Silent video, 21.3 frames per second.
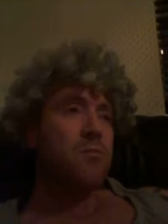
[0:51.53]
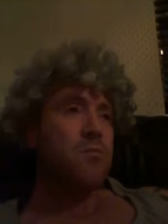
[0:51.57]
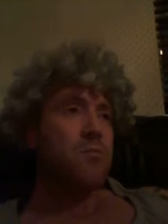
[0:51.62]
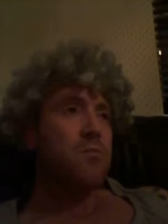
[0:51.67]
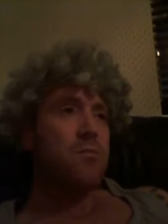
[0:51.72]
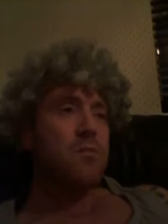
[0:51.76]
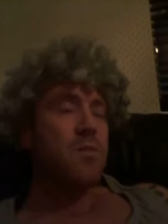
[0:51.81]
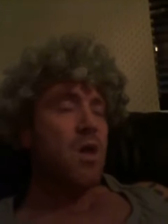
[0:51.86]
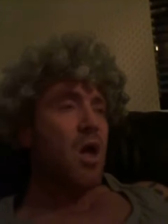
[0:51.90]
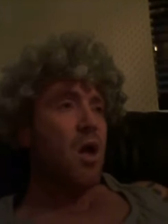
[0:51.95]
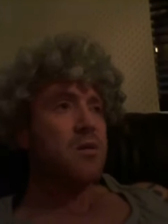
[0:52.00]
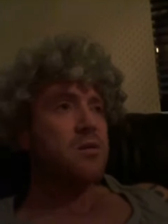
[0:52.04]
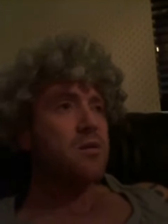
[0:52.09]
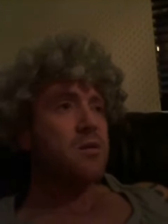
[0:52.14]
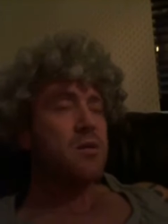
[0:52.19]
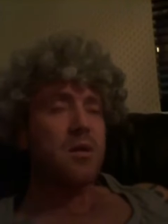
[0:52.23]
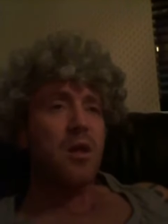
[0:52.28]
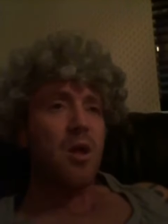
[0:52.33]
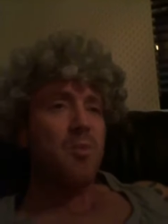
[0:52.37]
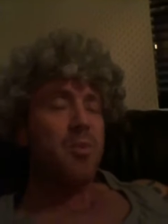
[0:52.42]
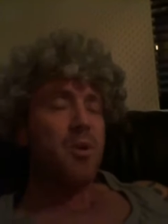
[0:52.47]
No, just a
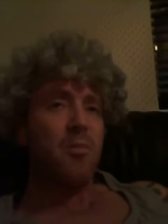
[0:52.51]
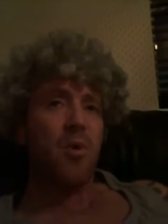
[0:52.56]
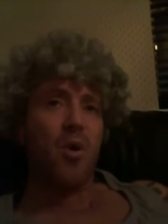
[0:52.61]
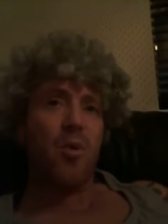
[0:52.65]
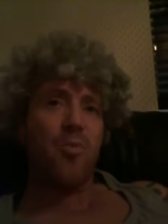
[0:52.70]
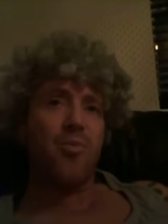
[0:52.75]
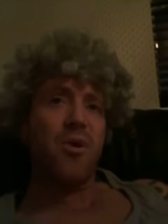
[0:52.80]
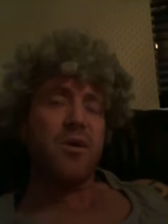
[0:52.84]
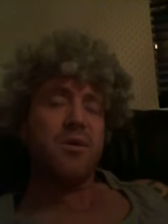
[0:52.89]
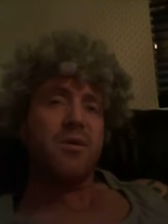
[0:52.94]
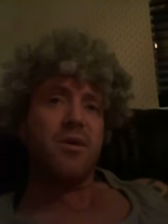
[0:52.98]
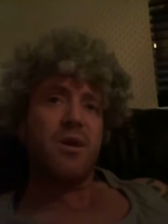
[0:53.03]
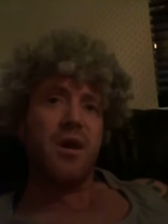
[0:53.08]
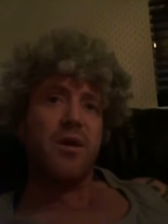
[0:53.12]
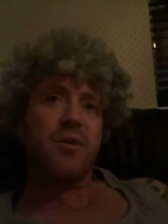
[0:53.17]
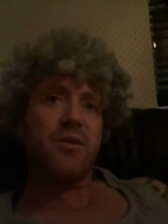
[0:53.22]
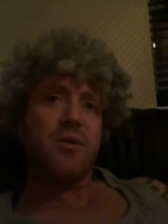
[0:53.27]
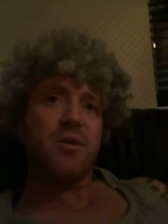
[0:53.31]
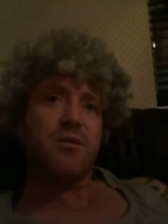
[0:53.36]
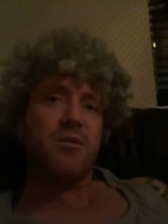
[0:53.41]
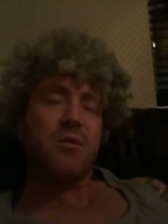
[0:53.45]
little bit more
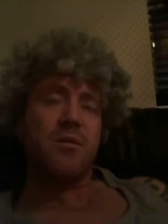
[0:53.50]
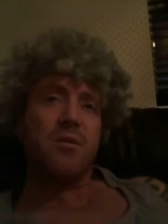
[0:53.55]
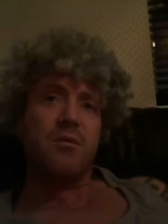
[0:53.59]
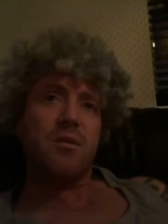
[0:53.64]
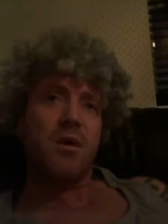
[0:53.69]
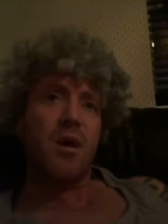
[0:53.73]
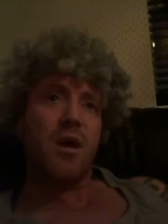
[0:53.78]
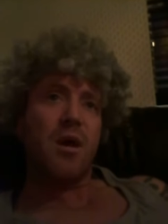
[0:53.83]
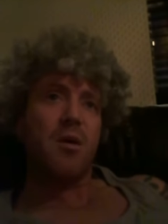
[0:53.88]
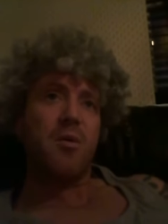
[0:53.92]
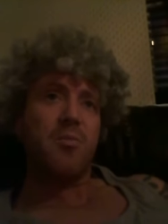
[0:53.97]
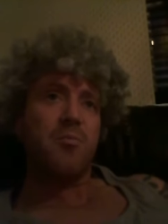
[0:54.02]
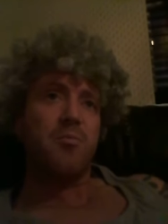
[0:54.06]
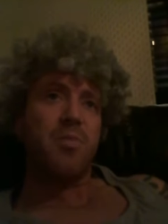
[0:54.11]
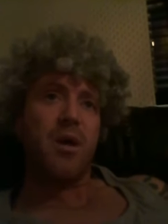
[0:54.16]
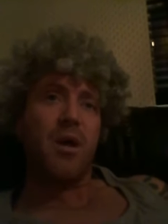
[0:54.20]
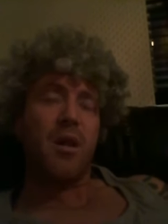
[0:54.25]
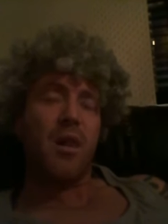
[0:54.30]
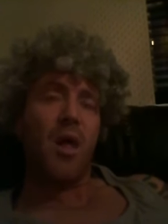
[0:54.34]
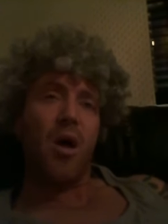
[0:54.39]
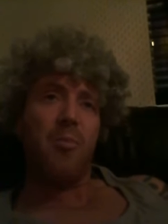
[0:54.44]
appreciation would uh, be a
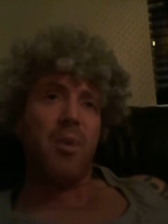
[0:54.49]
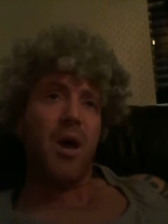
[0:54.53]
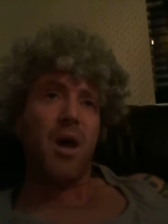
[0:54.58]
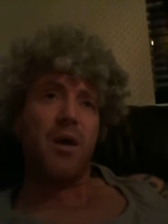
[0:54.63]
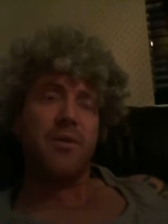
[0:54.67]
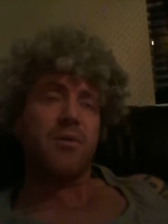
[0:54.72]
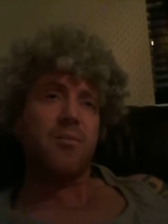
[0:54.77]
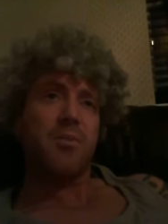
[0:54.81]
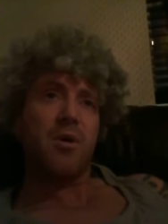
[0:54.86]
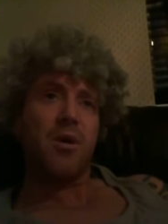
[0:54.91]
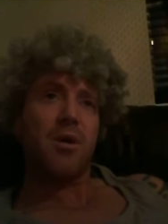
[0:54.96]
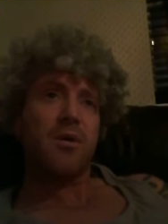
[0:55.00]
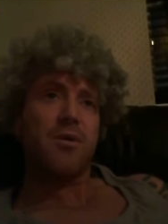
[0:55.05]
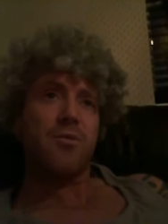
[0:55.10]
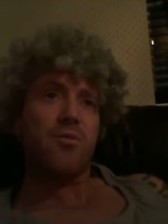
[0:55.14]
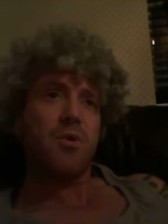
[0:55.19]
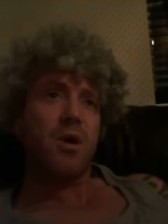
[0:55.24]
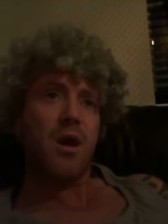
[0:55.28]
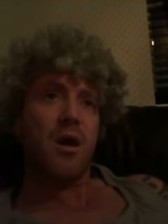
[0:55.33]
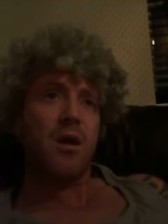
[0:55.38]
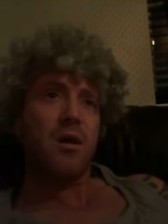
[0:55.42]
lot better, to be honest with
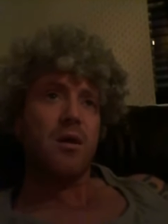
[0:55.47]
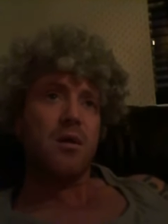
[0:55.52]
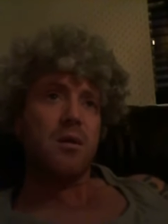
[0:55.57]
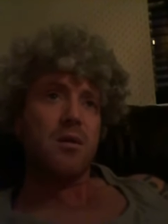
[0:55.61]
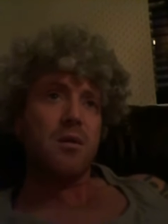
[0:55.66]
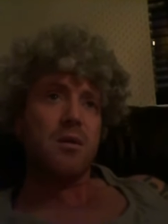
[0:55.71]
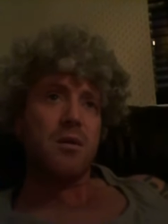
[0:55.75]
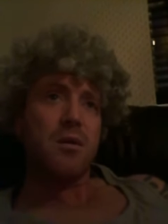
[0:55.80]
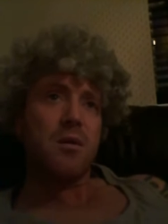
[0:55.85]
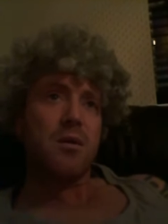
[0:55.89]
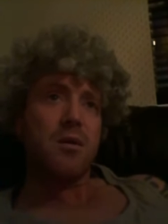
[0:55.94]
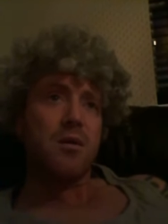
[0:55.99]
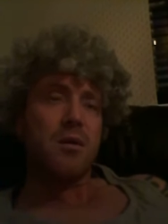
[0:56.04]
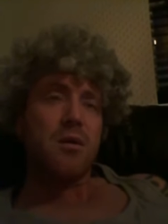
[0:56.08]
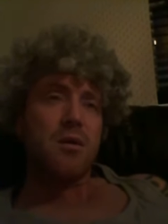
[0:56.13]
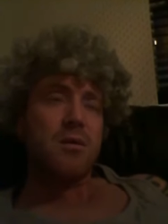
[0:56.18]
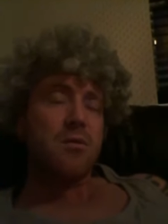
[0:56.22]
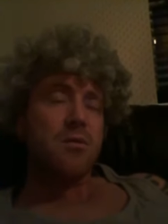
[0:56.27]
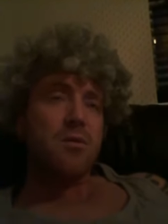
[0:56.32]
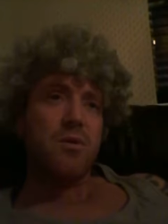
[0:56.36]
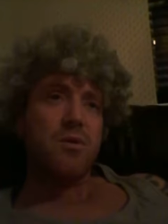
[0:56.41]
you.
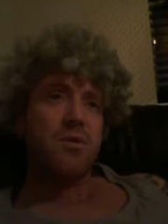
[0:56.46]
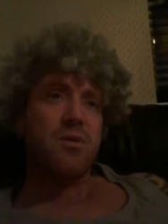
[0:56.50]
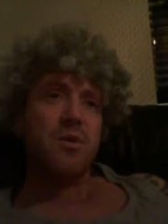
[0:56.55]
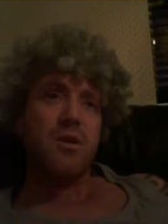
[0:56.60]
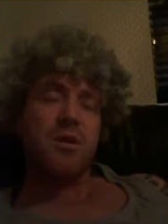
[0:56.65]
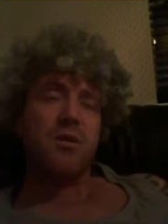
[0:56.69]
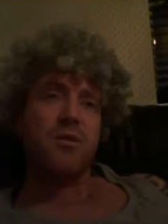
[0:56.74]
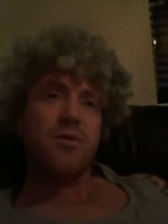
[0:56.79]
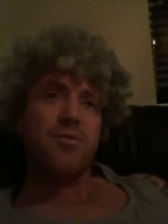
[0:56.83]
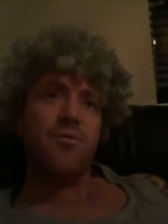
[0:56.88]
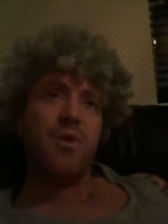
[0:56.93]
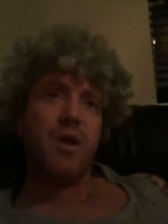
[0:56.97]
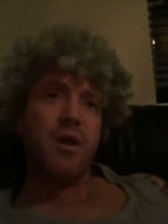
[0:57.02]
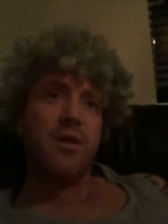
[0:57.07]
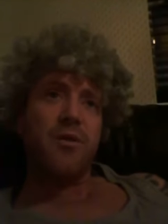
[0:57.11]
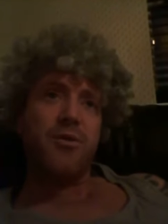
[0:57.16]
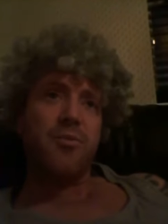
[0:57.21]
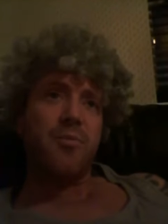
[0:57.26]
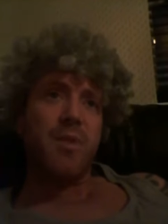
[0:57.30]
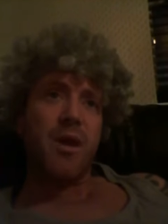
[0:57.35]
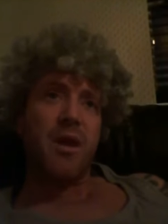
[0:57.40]
Because you just really
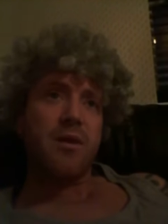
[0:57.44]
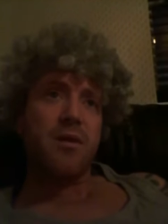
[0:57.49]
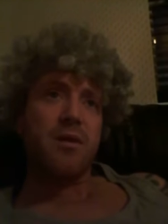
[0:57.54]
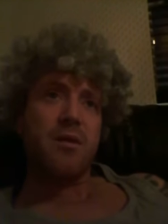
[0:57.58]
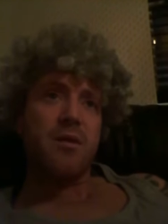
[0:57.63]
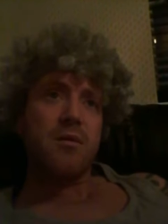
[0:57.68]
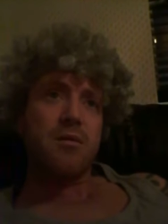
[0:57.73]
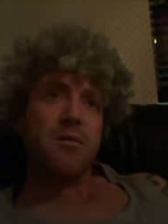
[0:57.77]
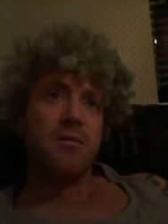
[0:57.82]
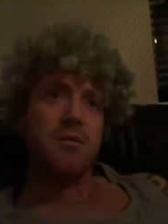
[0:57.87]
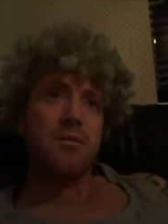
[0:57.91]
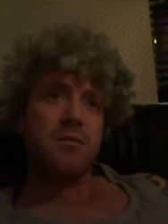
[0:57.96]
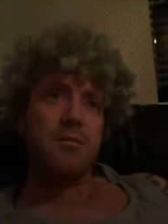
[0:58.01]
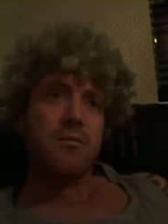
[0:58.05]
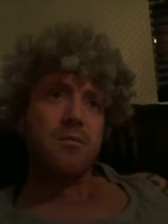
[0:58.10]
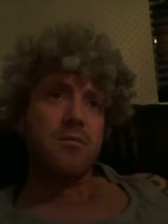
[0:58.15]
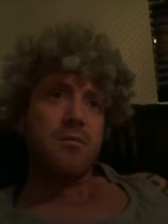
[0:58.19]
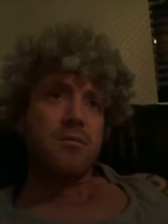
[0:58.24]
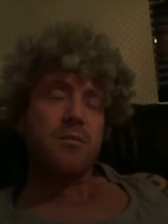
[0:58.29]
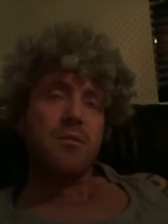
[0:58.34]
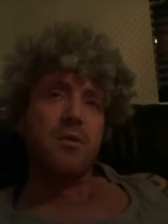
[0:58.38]
just made in.
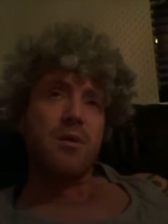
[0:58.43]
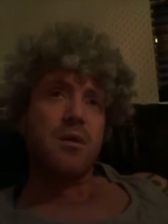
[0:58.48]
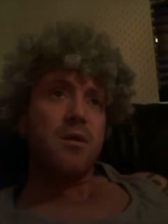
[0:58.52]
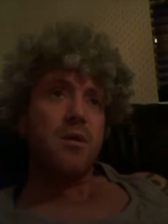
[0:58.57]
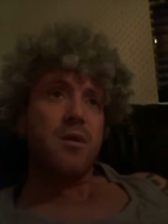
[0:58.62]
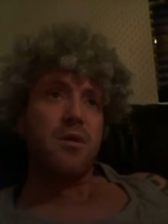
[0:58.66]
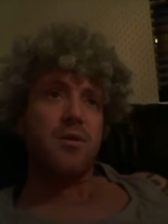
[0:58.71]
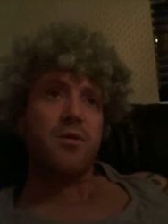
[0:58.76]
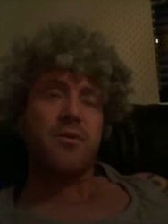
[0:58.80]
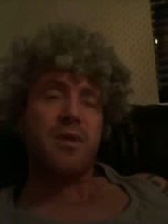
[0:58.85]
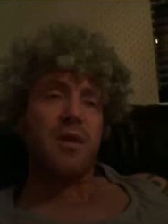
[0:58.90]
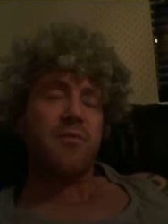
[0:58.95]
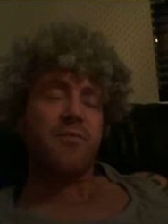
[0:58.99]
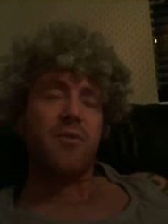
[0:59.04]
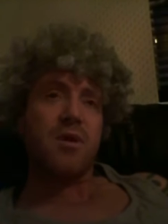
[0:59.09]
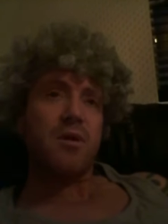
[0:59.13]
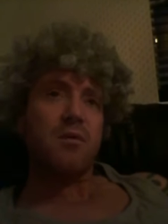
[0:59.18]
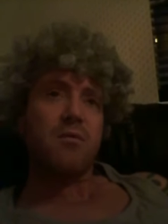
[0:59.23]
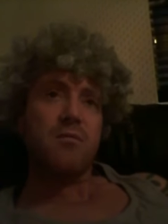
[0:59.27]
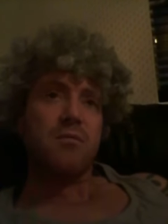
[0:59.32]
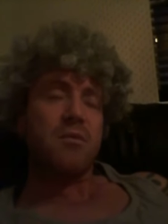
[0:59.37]
You just never
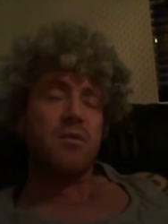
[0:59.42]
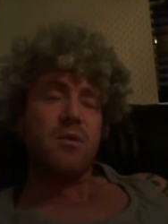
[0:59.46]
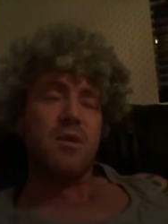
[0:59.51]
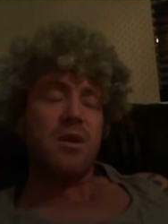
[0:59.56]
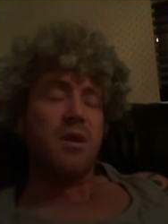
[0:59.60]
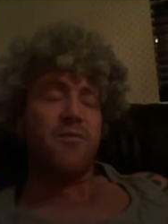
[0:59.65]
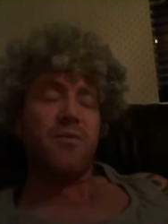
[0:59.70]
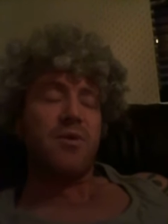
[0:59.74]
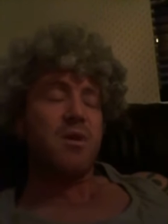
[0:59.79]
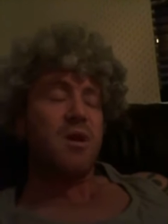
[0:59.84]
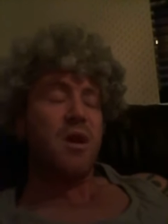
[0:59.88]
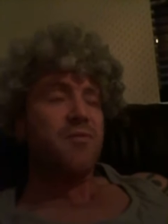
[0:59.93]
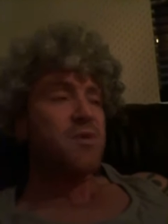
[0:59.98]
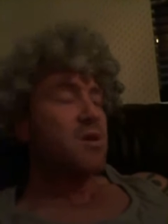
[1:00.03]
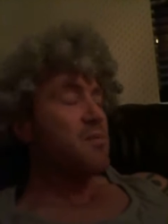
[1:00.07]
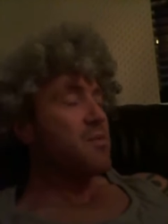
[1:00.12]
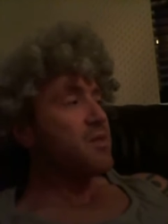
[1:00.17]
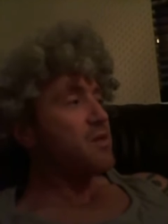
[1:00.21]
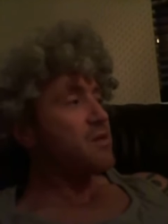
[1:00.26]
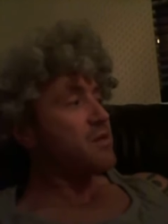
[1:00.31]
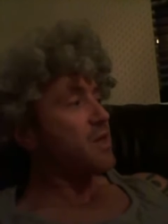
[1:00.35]
you never, you never give me
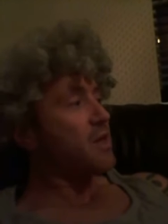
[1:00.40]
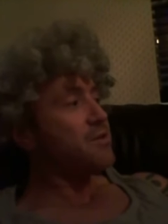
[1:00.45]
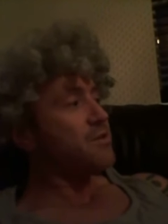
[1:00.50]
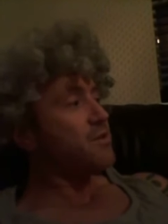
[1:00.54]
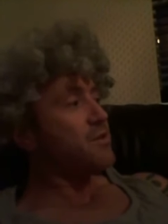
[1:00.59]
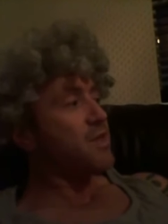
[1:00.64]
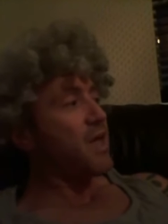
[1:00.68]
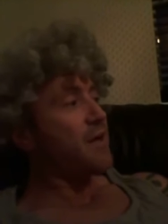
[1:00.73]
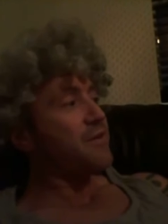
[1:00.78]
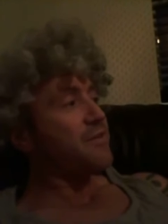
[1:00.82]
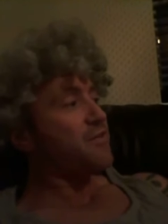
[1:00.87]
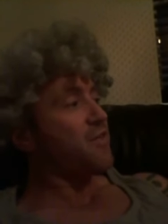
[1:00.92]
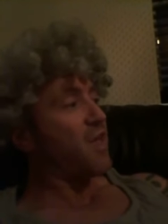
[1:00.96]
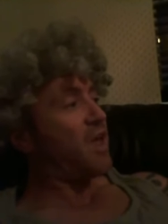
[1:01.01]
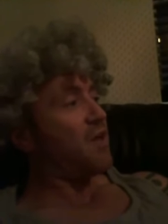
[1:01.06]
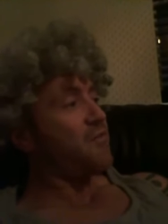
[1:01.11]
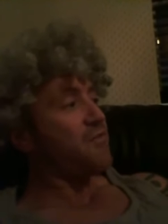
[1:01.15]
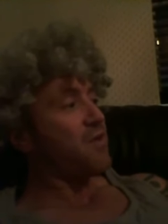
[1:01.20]
the attention that I deserve